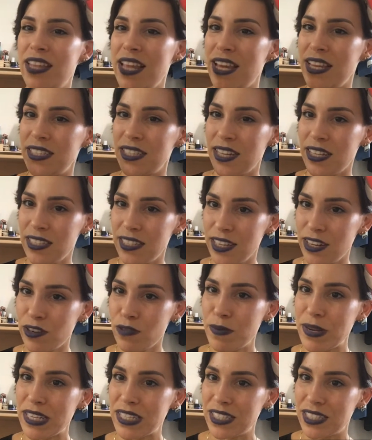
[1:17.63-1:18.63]
things a little
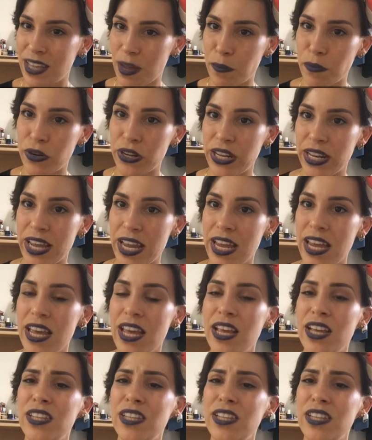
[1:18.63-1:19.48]
bit separately.